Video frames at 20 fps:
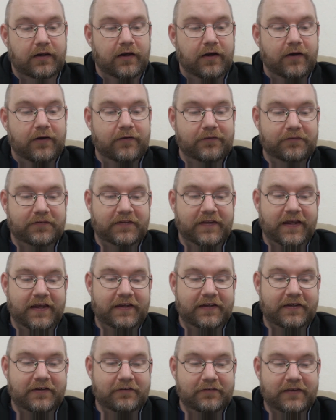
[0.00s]
"Oh,
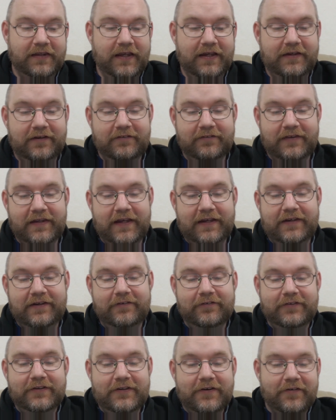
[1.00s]
thank you, thank you, thank
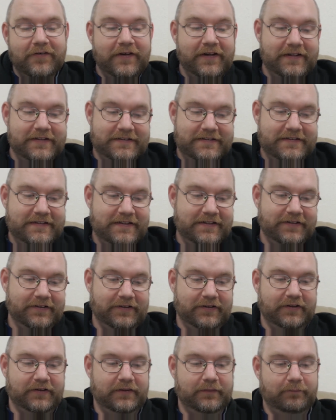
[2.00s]
you. You're a
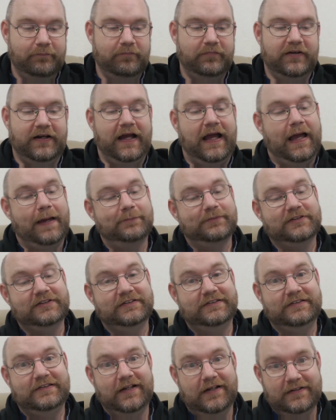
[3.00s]
dear." Perhaps
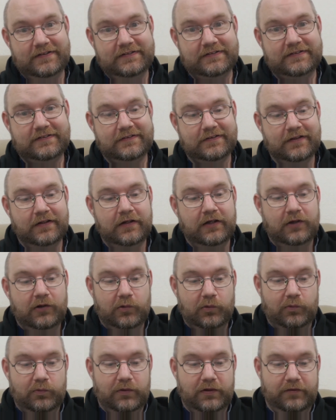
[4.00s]
dunce
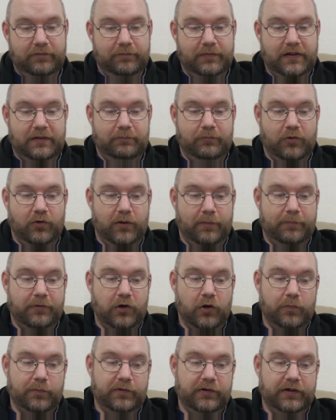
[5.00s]
would have been a more
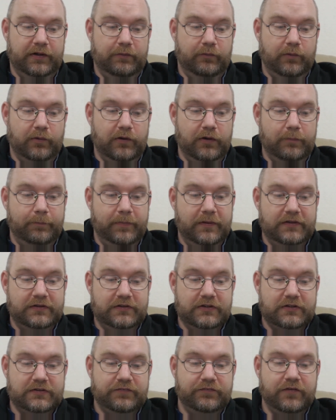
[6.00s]
appropriate word, but
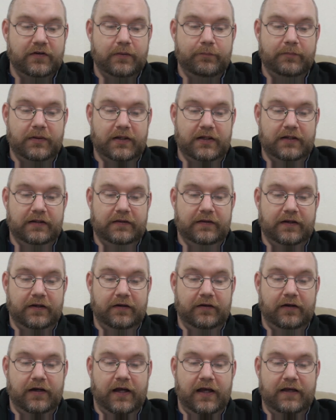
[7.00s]
just for a minute
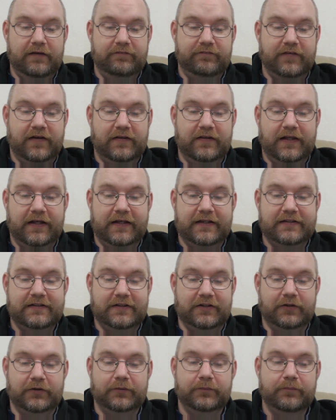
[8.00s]
there, I felt like a
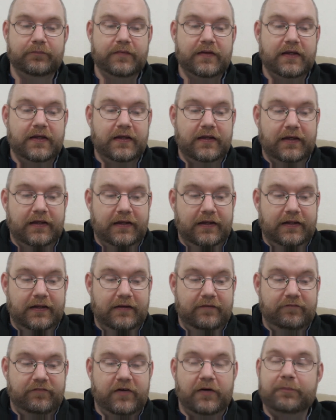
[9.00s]
dear. And
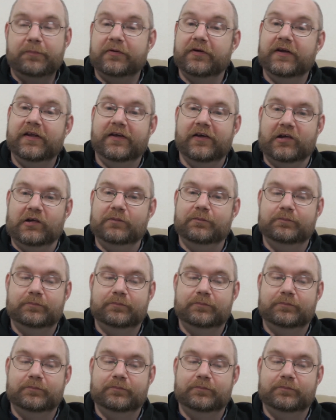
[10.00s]
it felt pretty good.